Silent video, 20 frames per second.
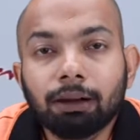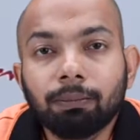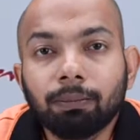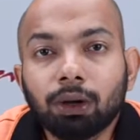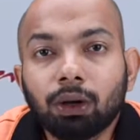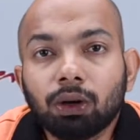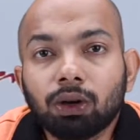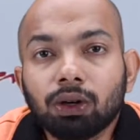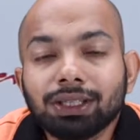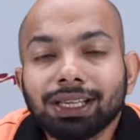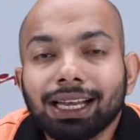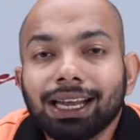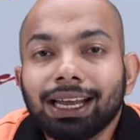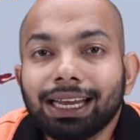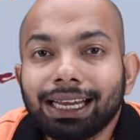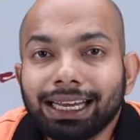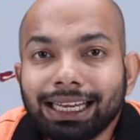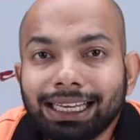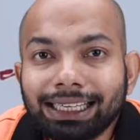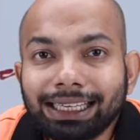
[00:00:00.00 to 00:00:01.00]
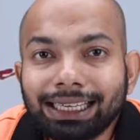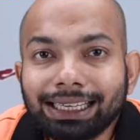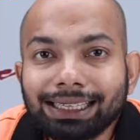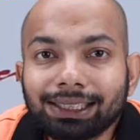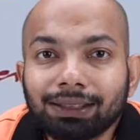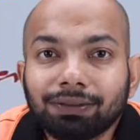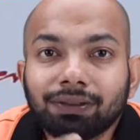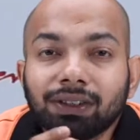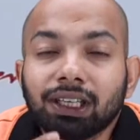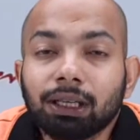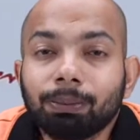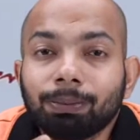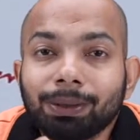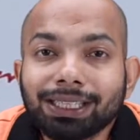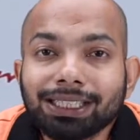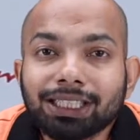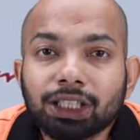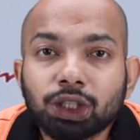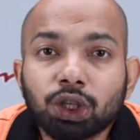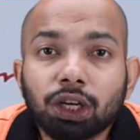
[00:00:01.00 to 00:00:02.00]
Because in case if the
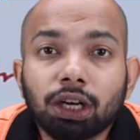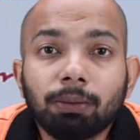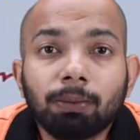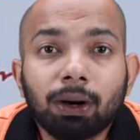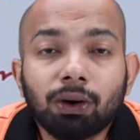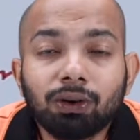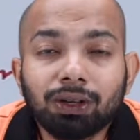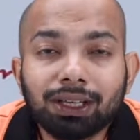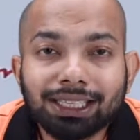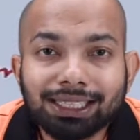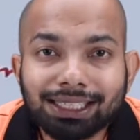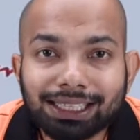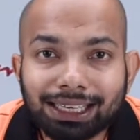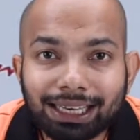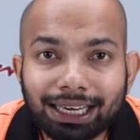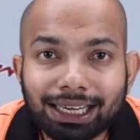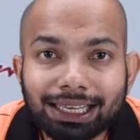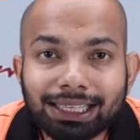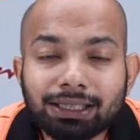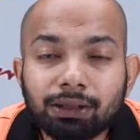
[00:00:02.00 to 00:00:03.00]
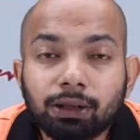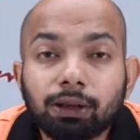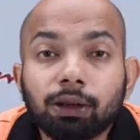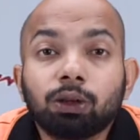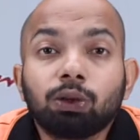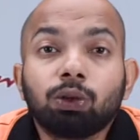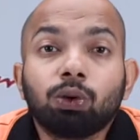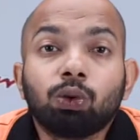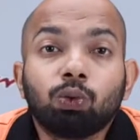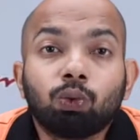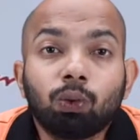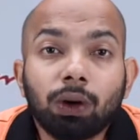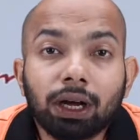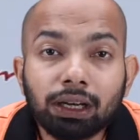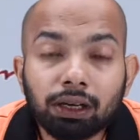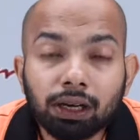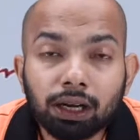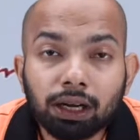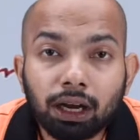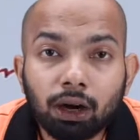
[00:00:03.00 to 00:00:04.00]
depreciation amount is less through
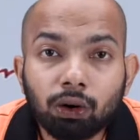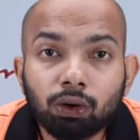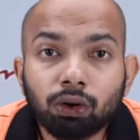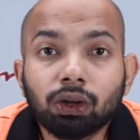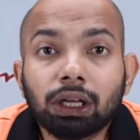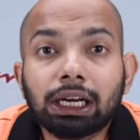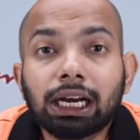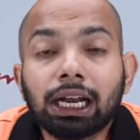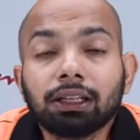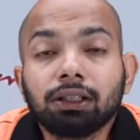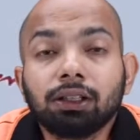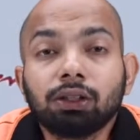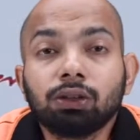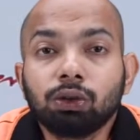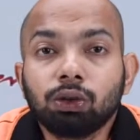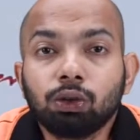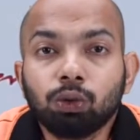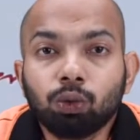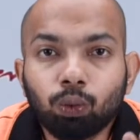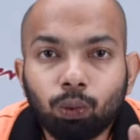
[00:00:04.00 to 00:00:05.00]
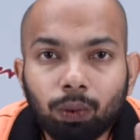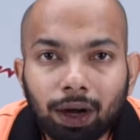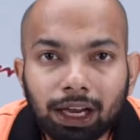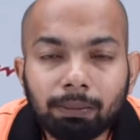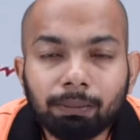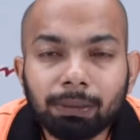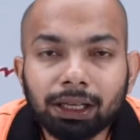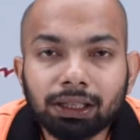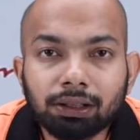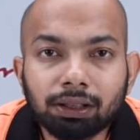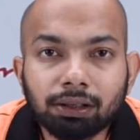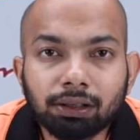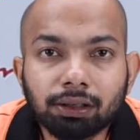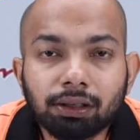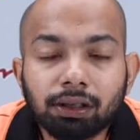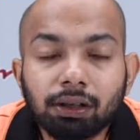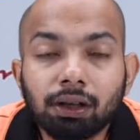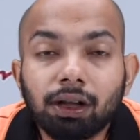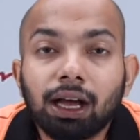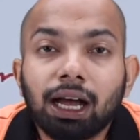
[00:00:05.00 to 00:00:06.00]
one account or rather through one
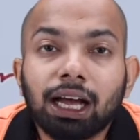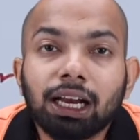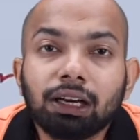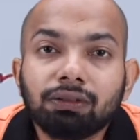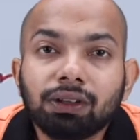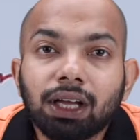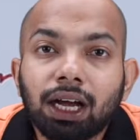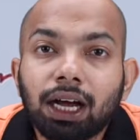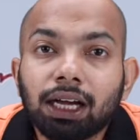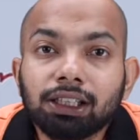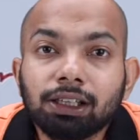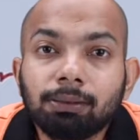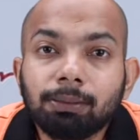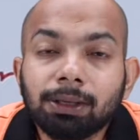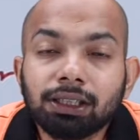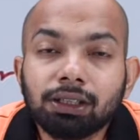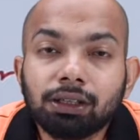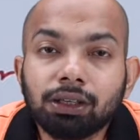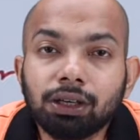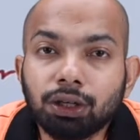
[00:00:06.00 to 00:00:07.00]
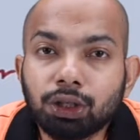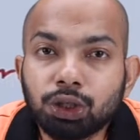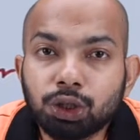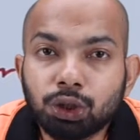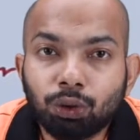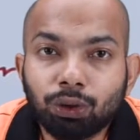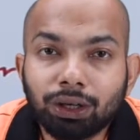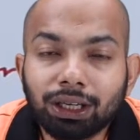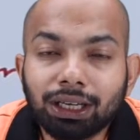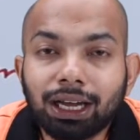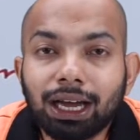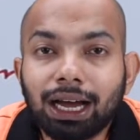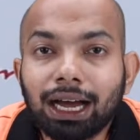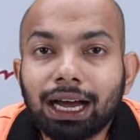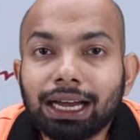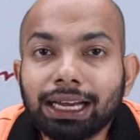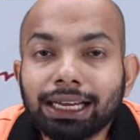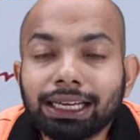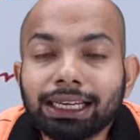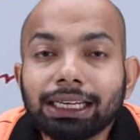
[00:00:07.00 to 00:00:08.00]
method, and if the other method is showing a
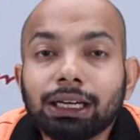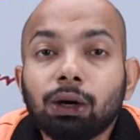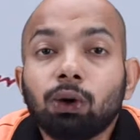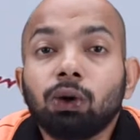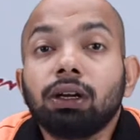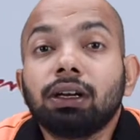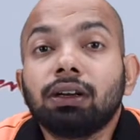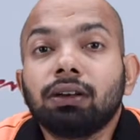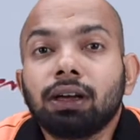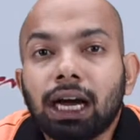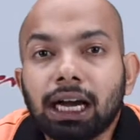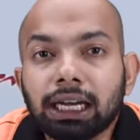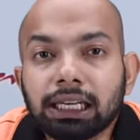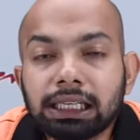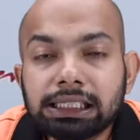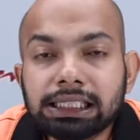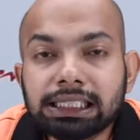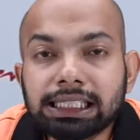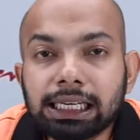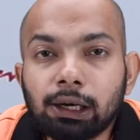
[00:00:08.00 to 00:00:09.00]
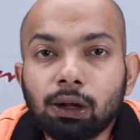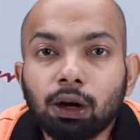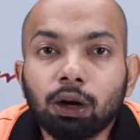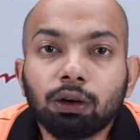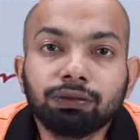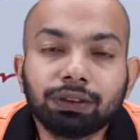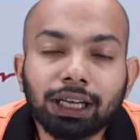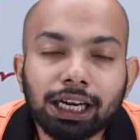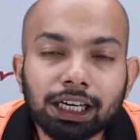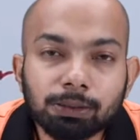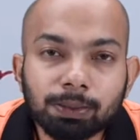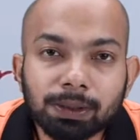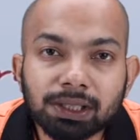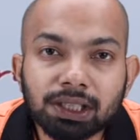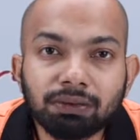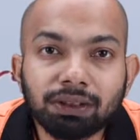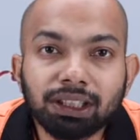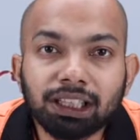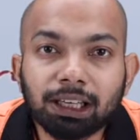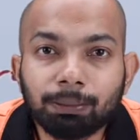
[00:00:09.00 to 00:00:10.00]
high or higher side of that
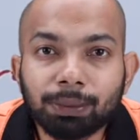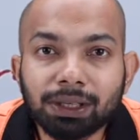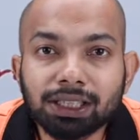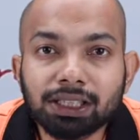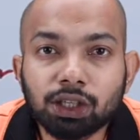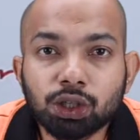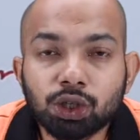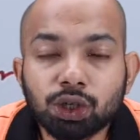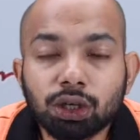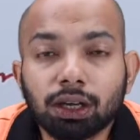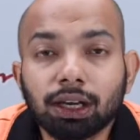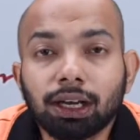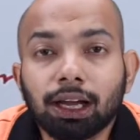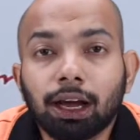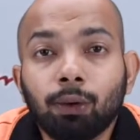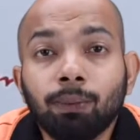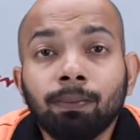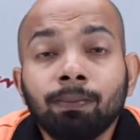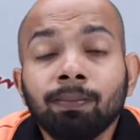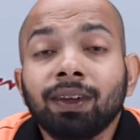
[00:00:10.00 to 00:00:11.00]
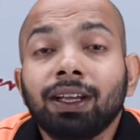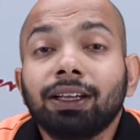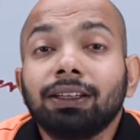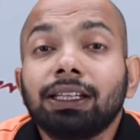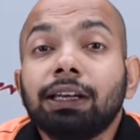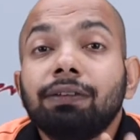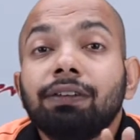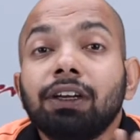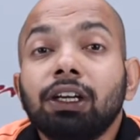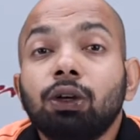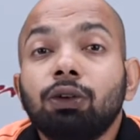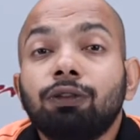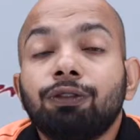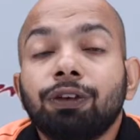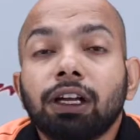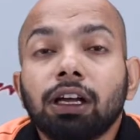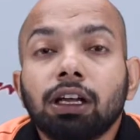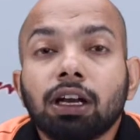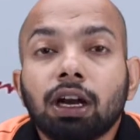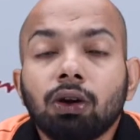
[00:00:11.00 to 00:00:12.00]
specific depreciation account, then we need to
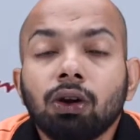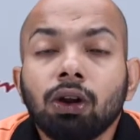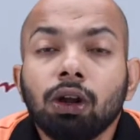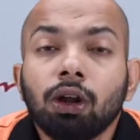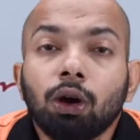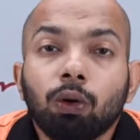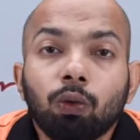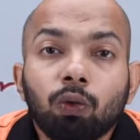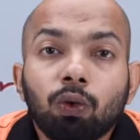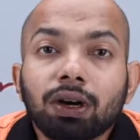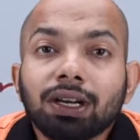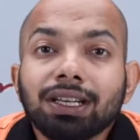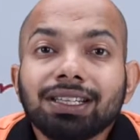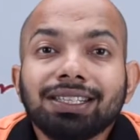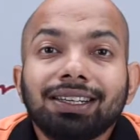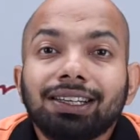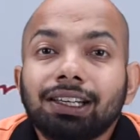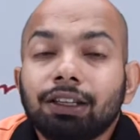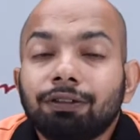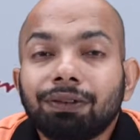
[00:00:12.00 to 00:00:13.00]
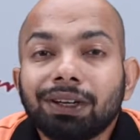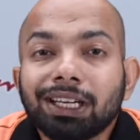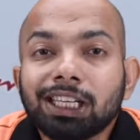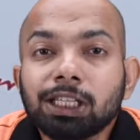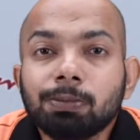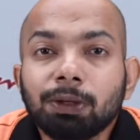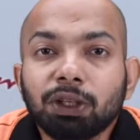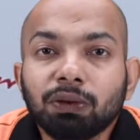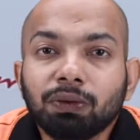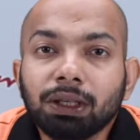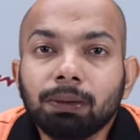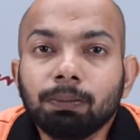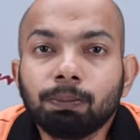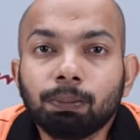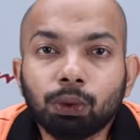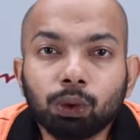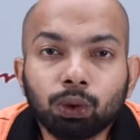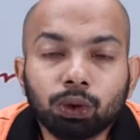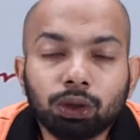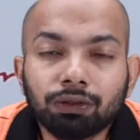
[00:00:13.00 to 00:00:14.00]
figure out what is the difference between
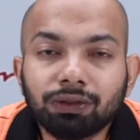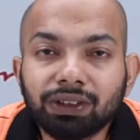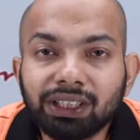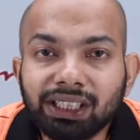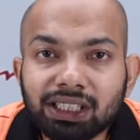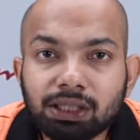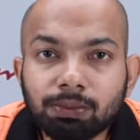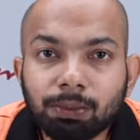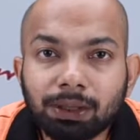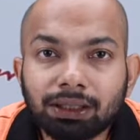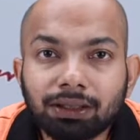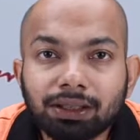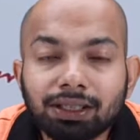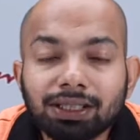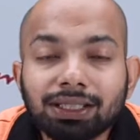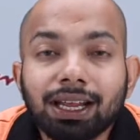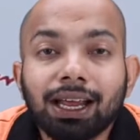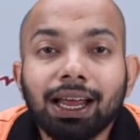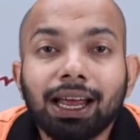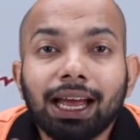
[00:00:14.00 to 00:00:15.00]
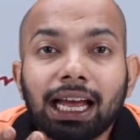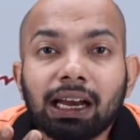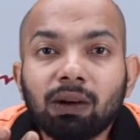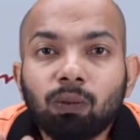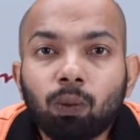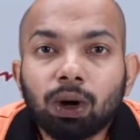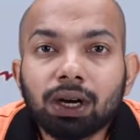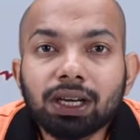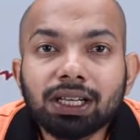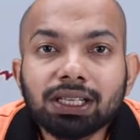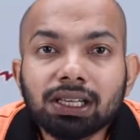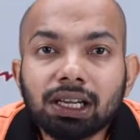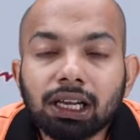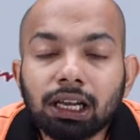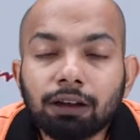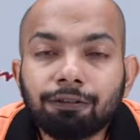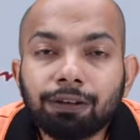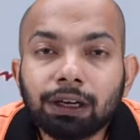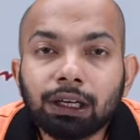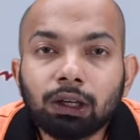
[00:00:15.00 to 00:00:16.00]
both of these methods and what is
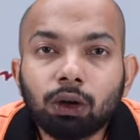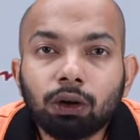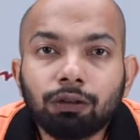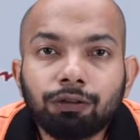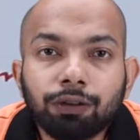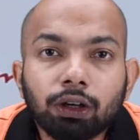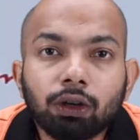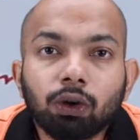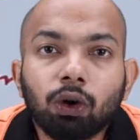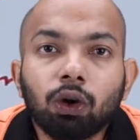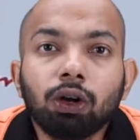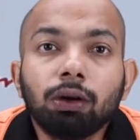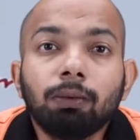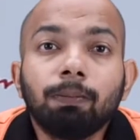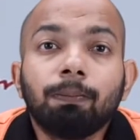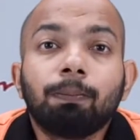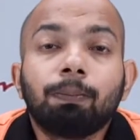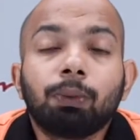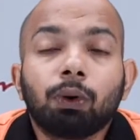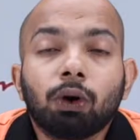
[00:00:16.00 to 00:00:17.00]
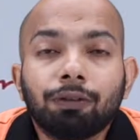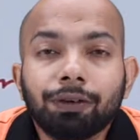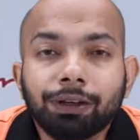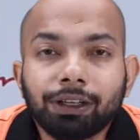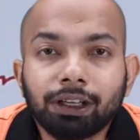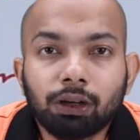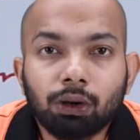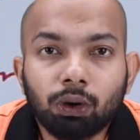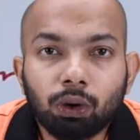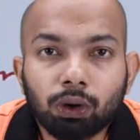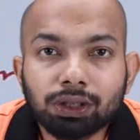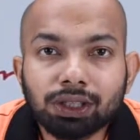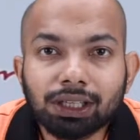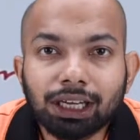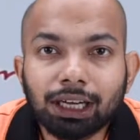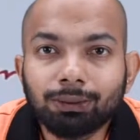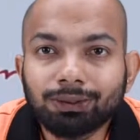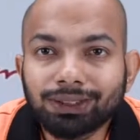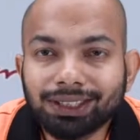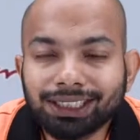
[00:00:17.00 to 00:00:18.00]
the effect of it on profit and loss
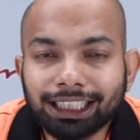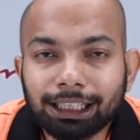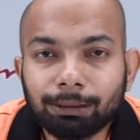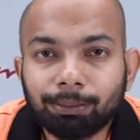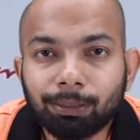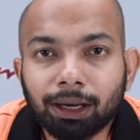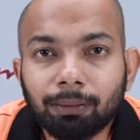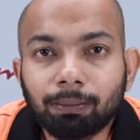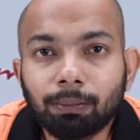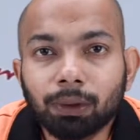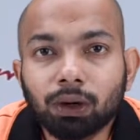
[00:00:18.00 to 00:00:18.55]
account statement.